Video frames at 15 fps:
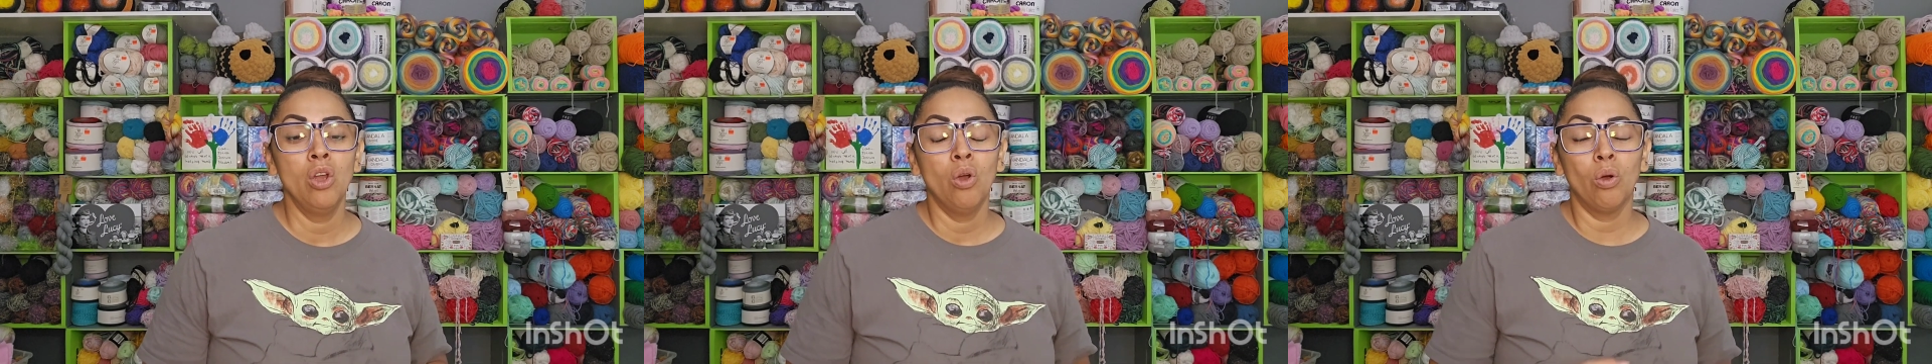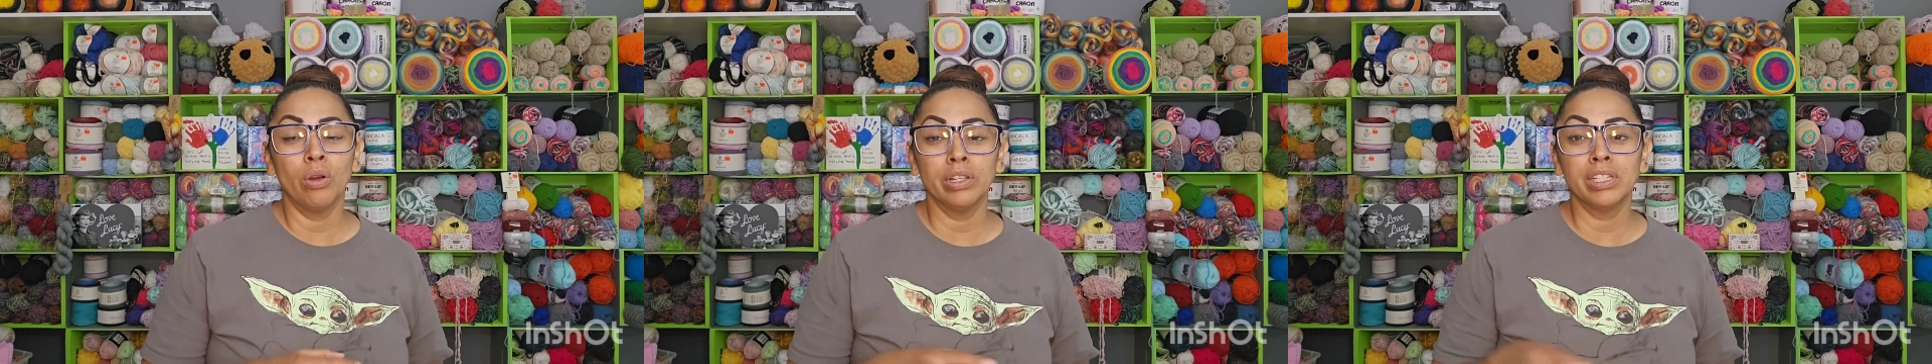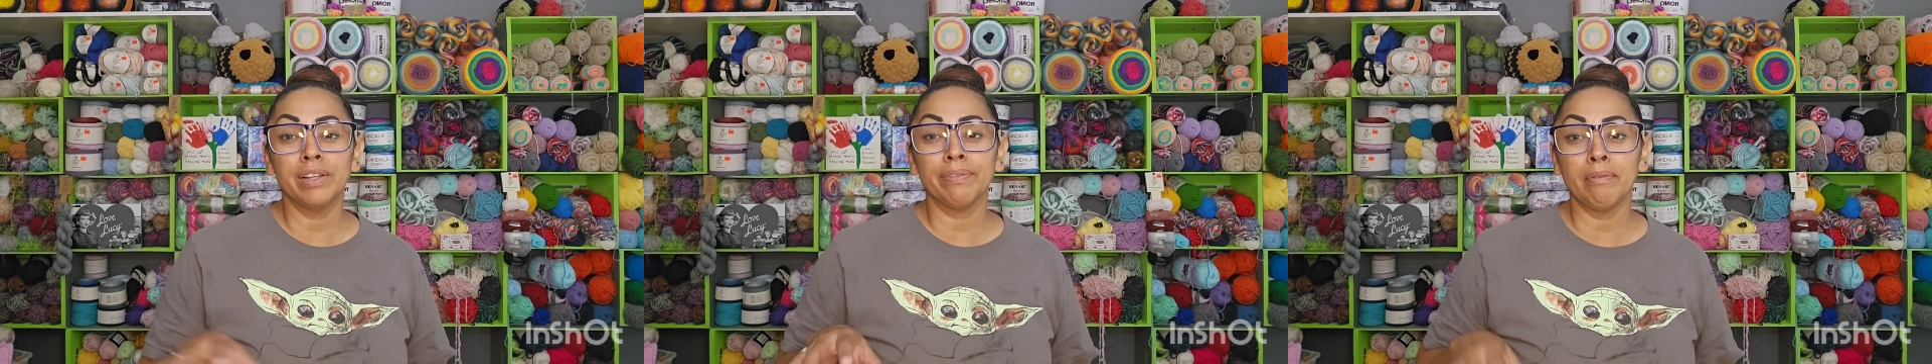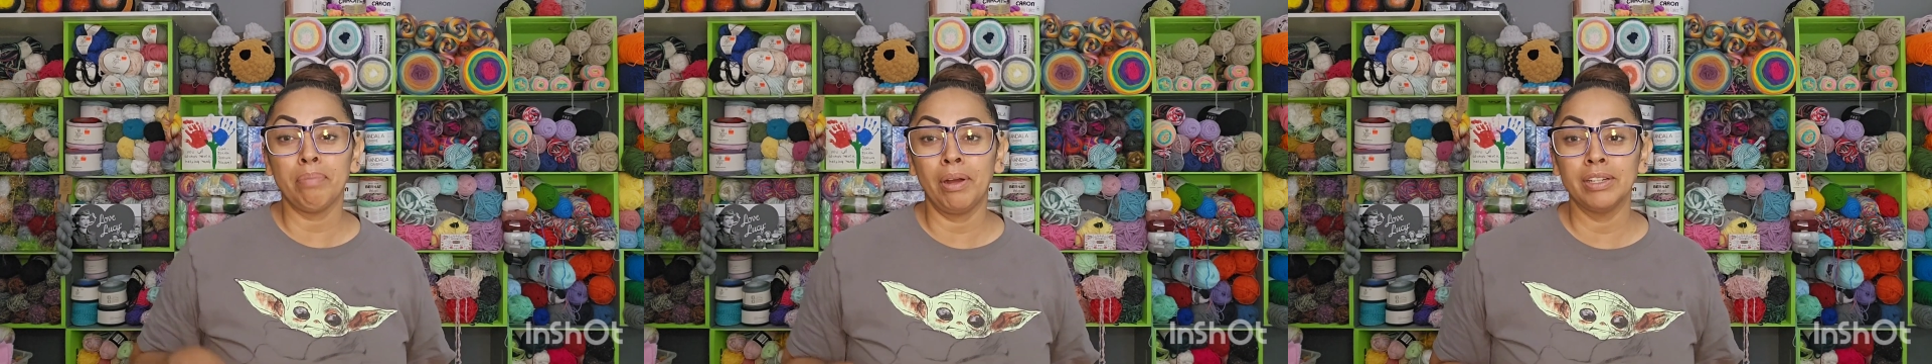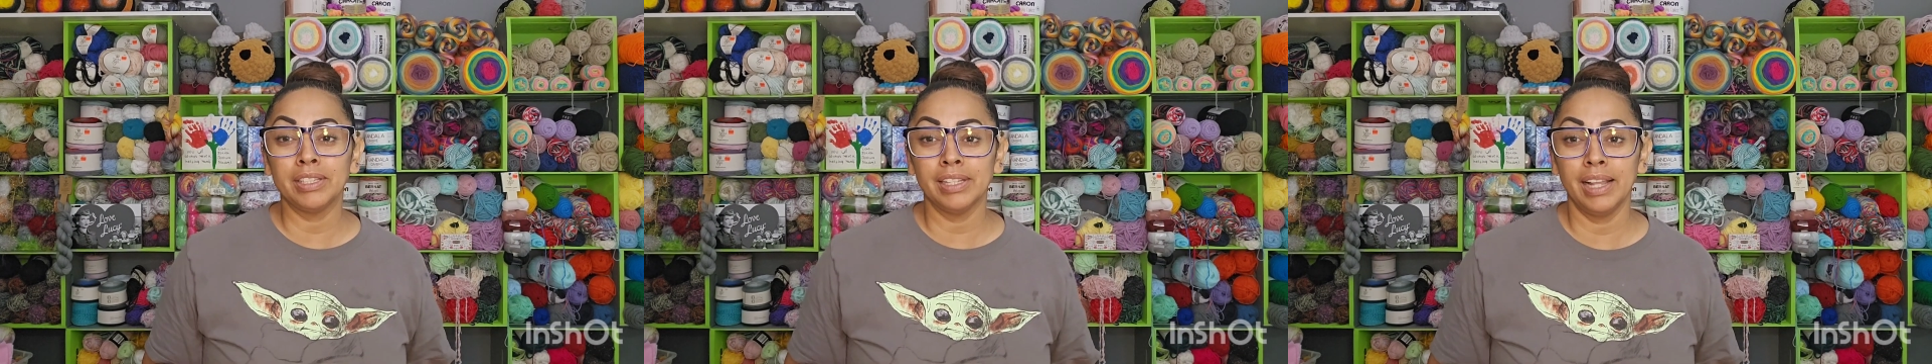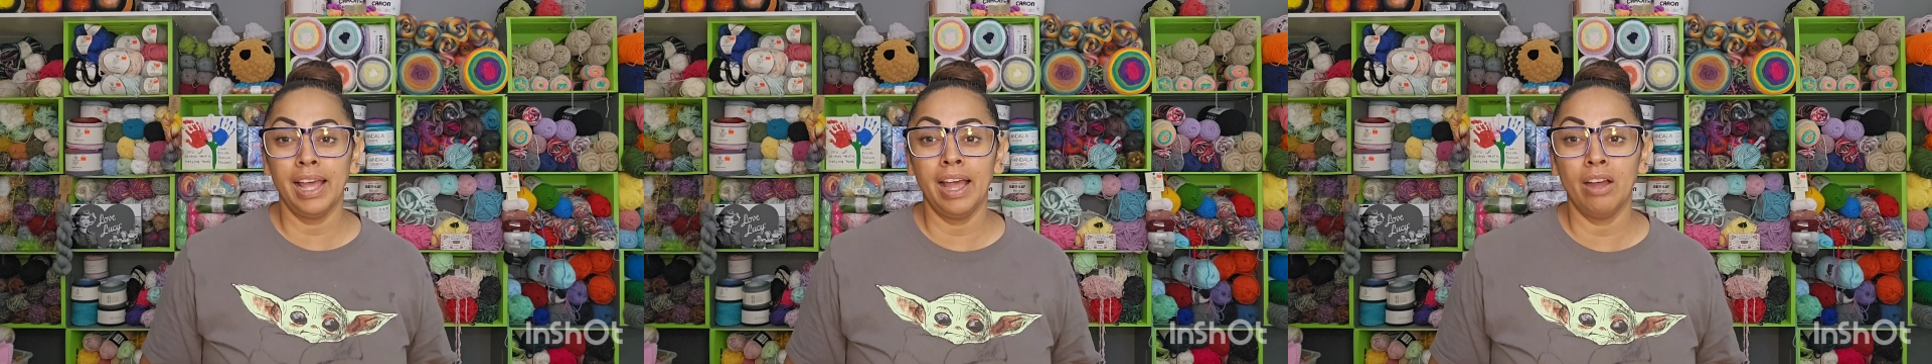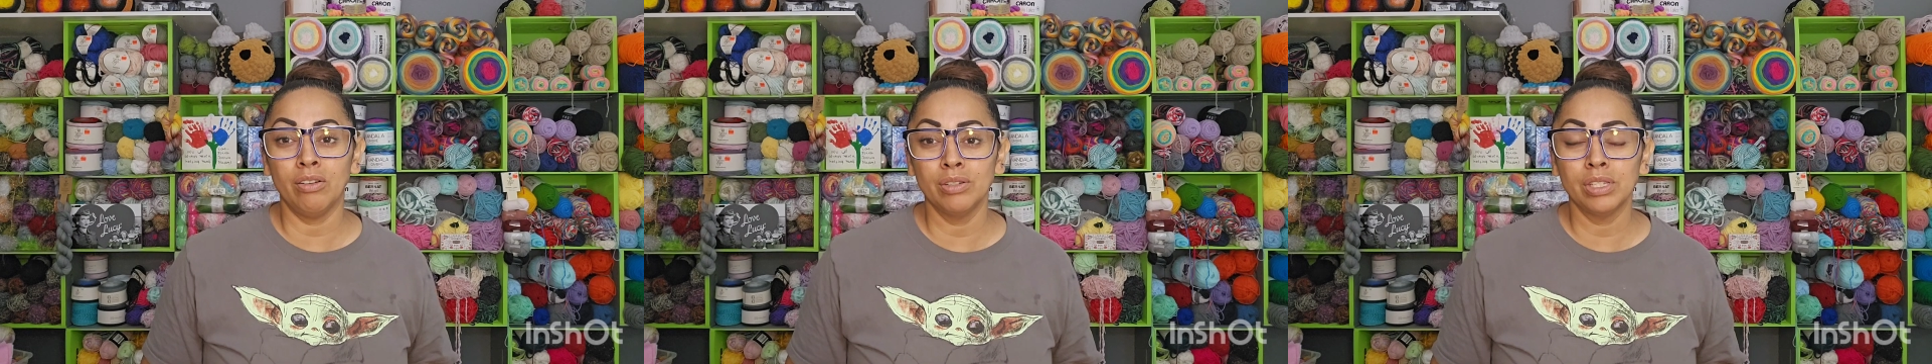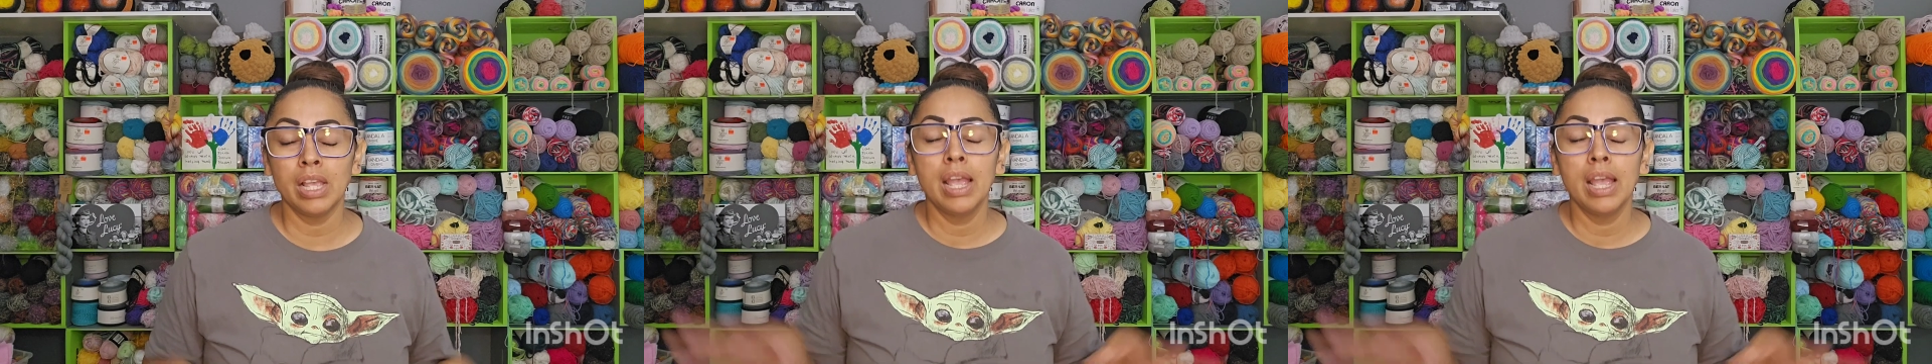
or in different parts of the house.